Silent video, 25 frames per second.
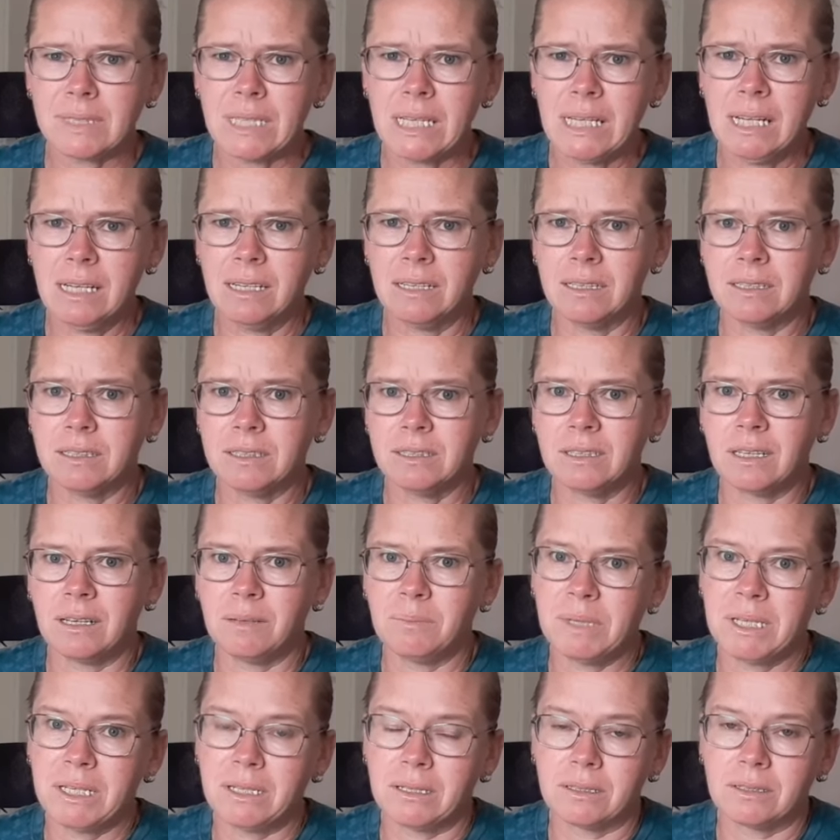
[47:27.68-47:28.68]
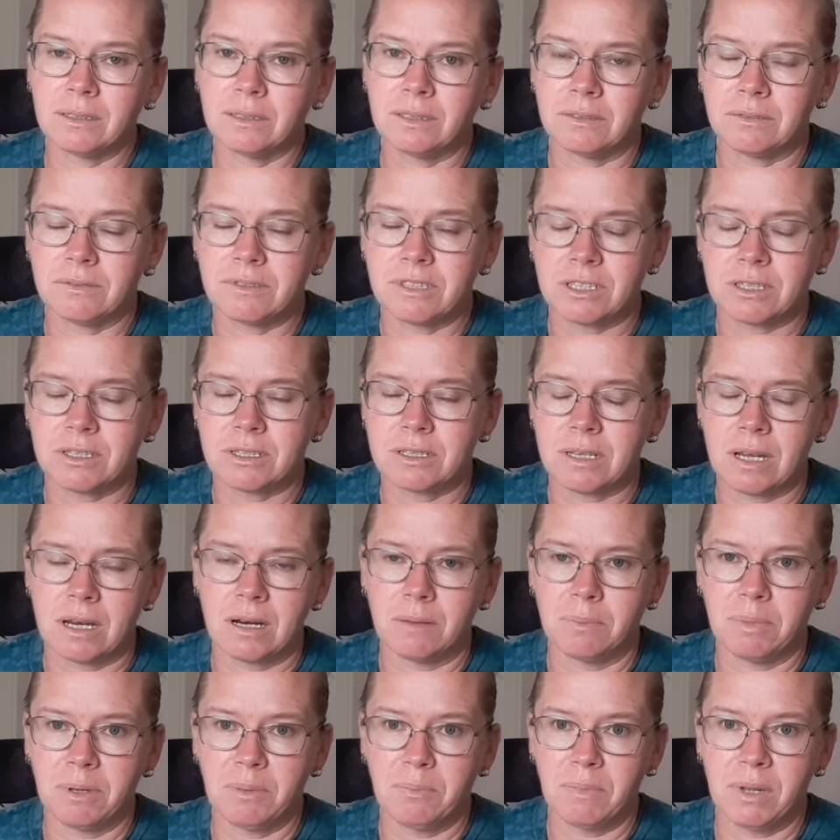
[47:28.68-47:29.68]
And I could have just sat
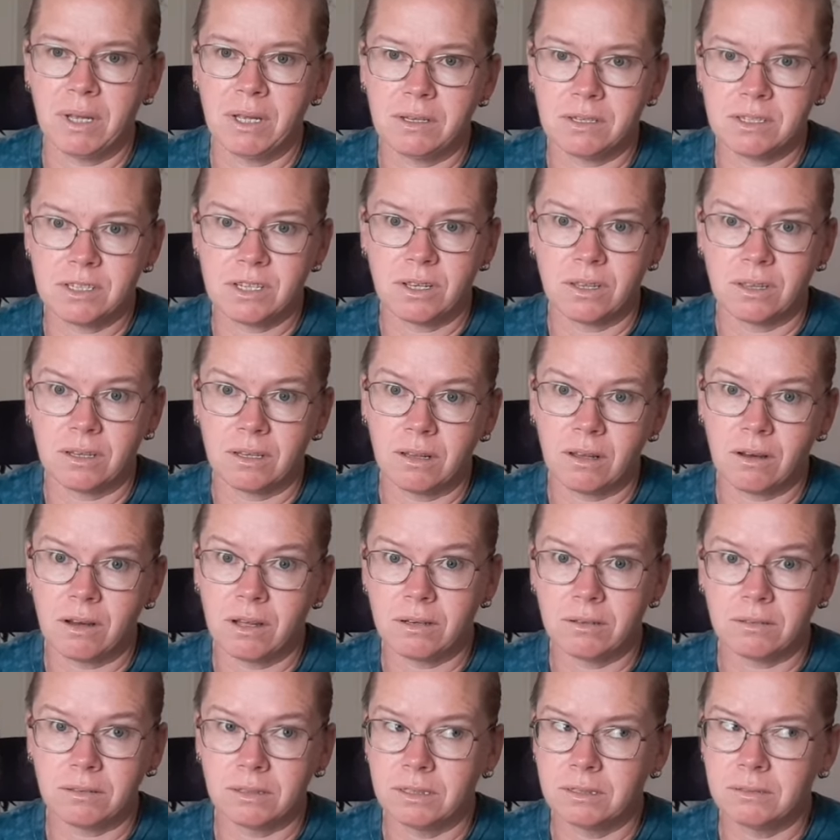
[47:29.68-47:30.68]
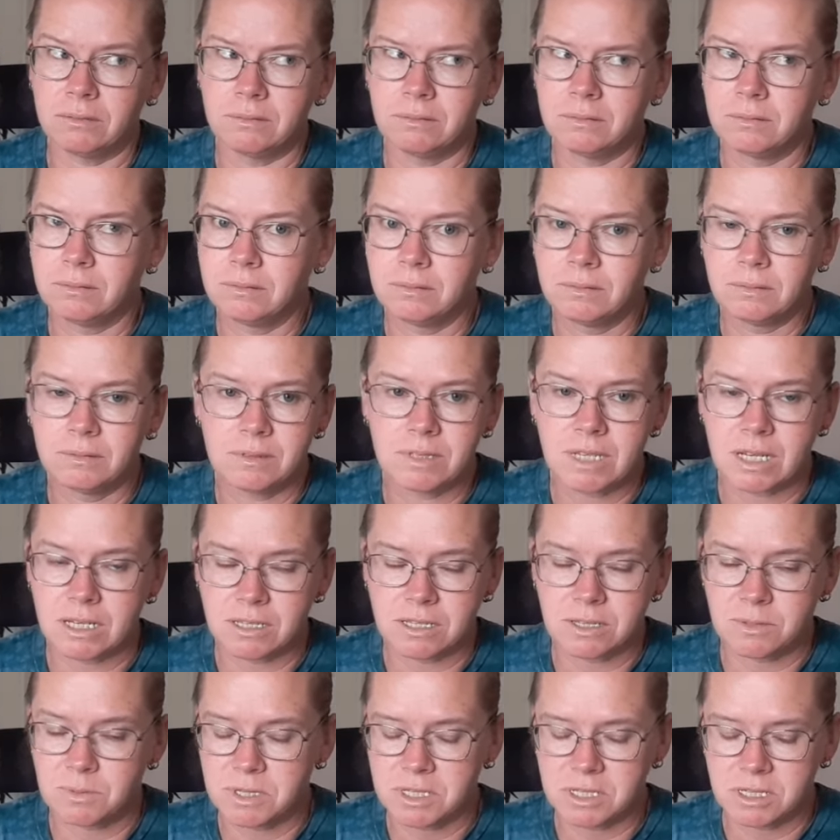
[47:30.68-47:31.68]
up in bed, turned the light on and done
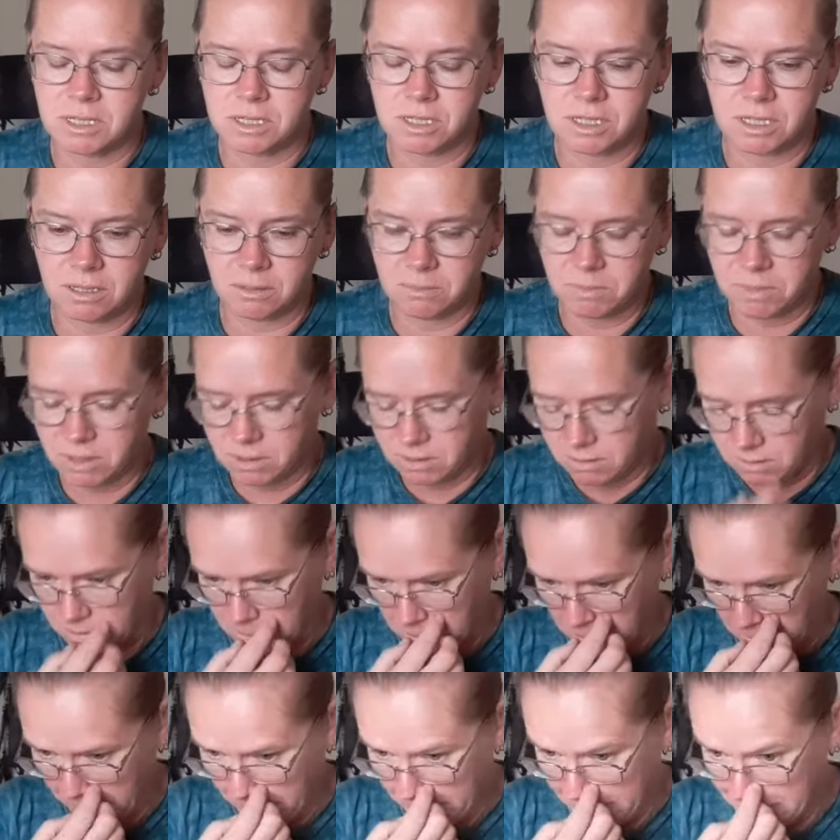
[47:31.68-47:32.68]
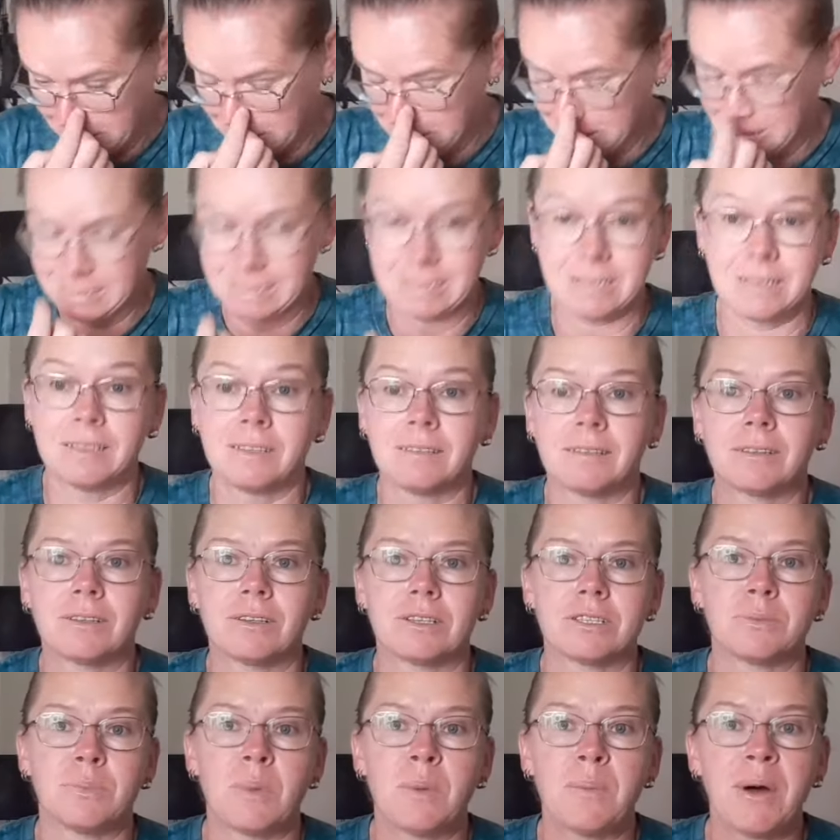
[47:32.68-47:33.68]
some stitching, but that didn't
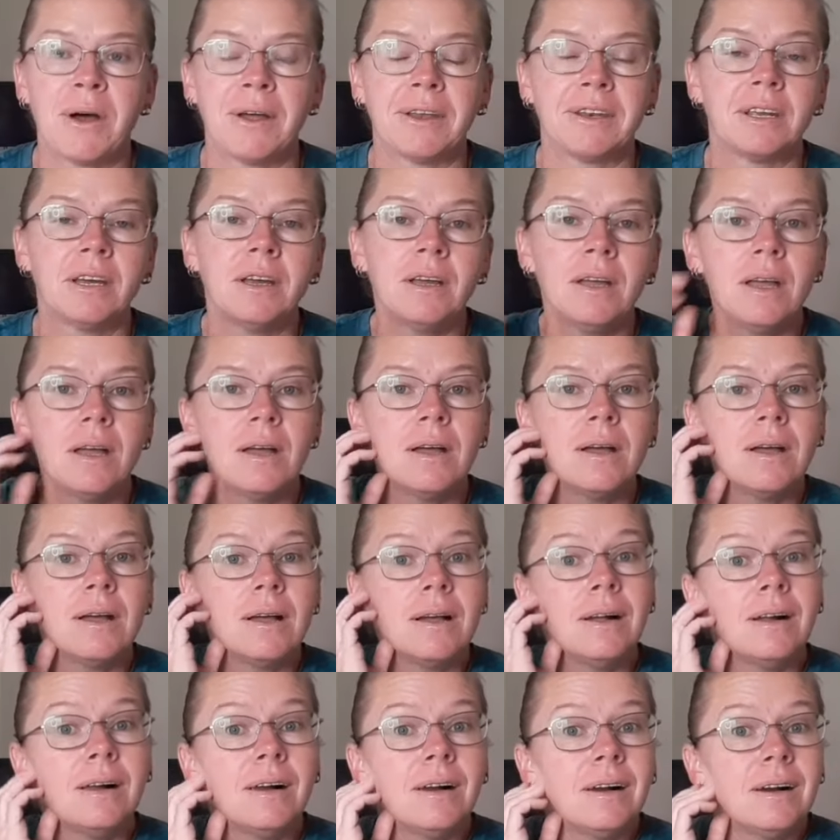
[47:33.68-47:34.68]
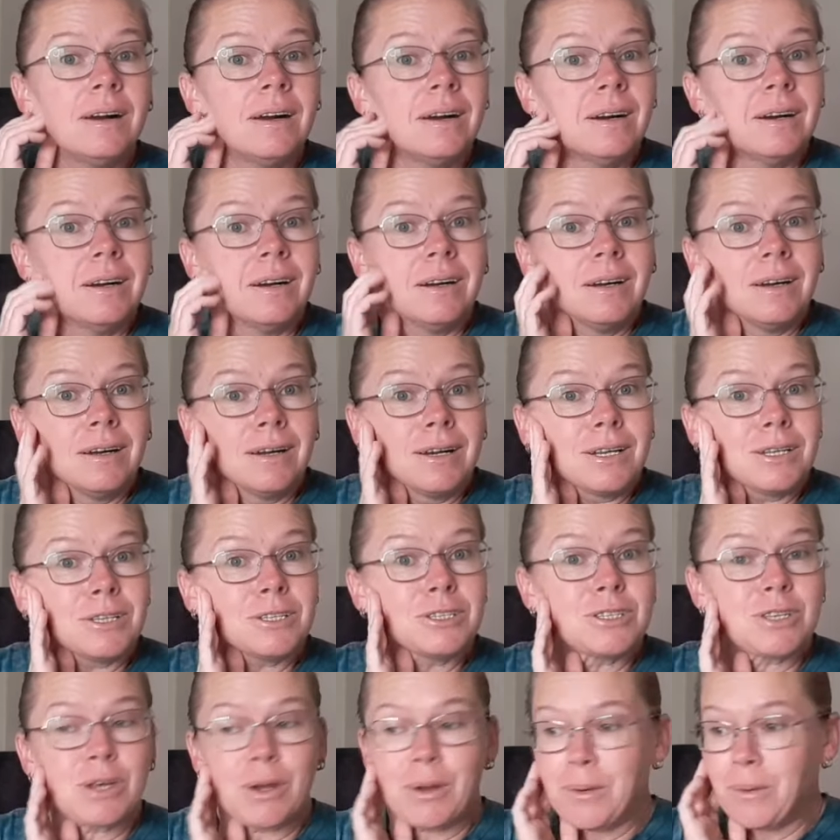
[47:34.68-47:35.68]
cross my mind.
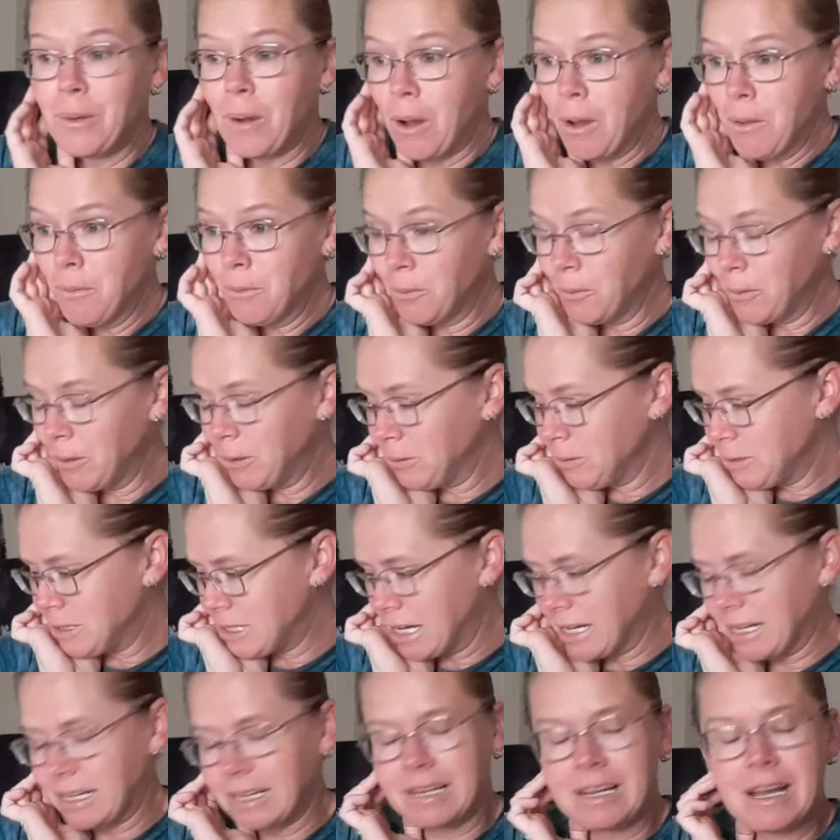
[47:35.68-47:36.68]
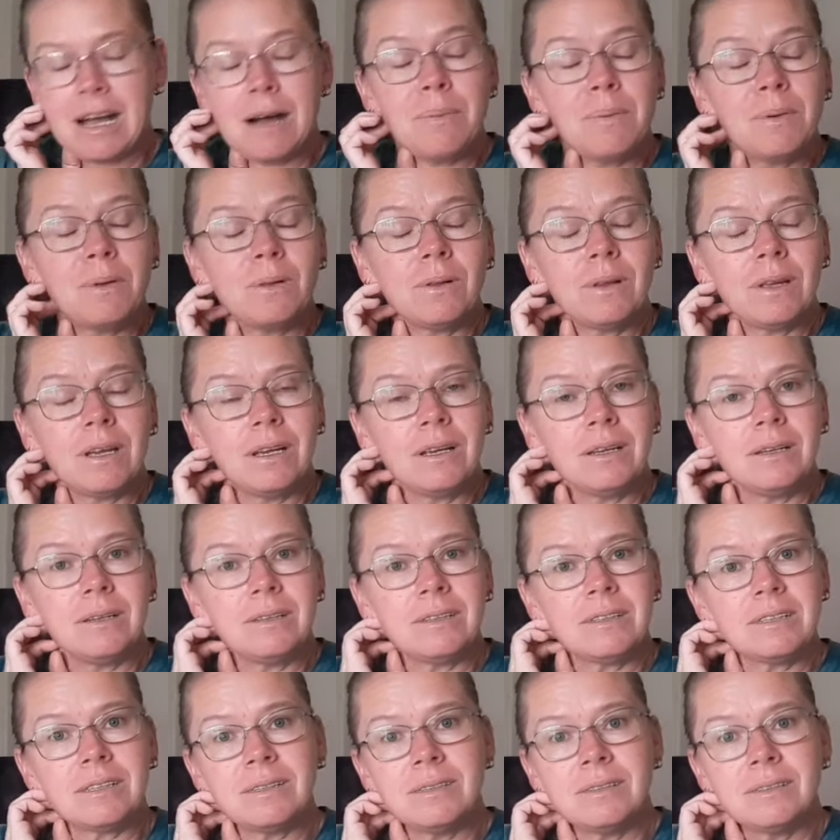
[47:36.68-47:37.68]
So I will take a couple,
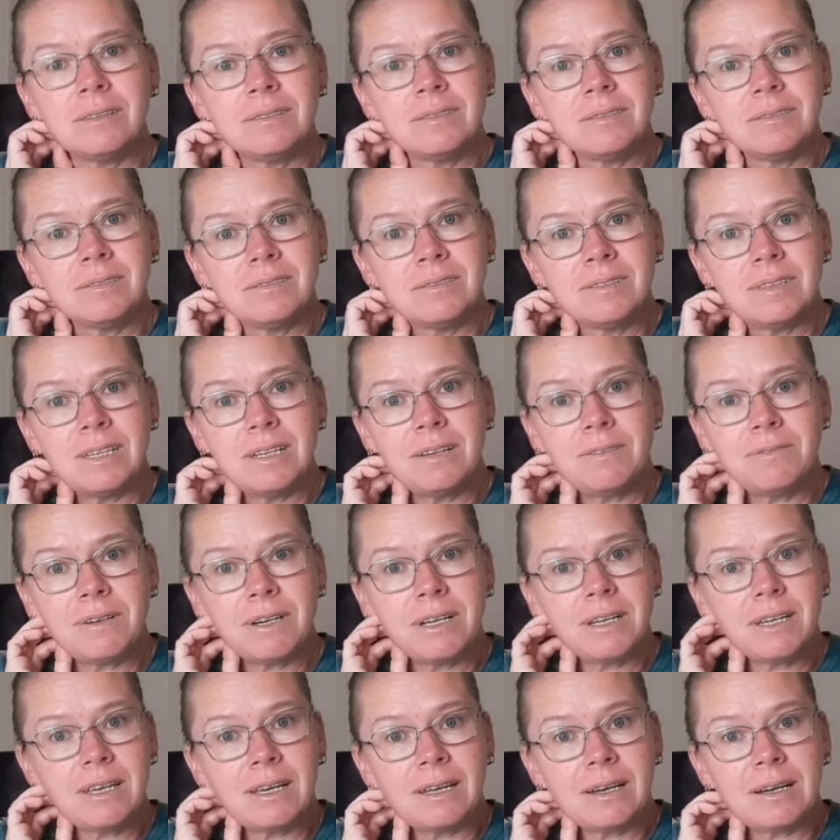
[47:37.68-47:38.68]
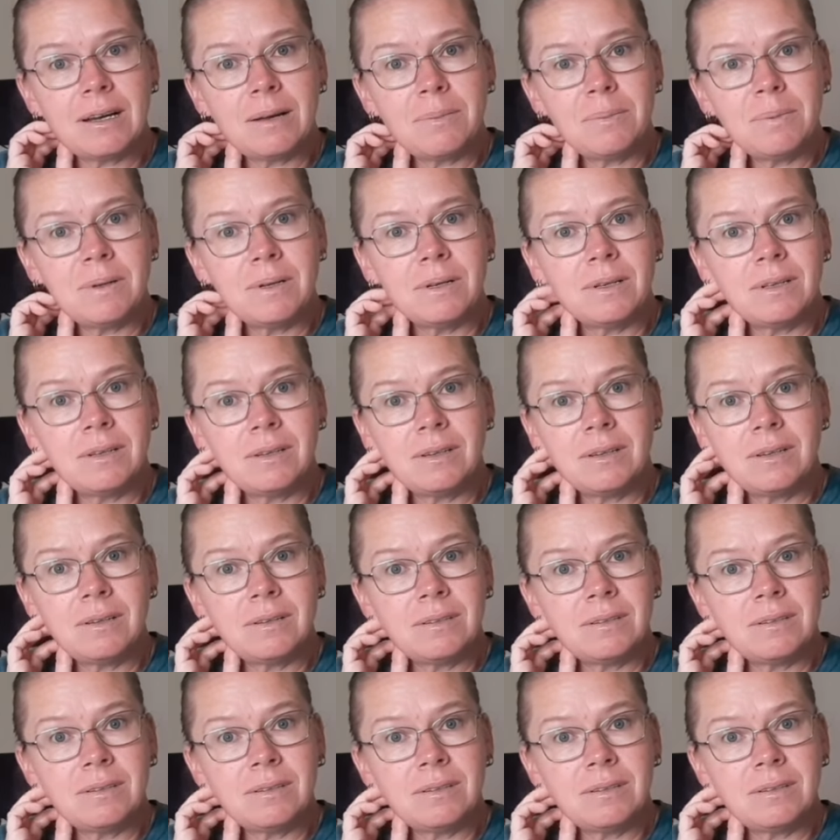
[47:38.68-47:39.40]
and if I get up at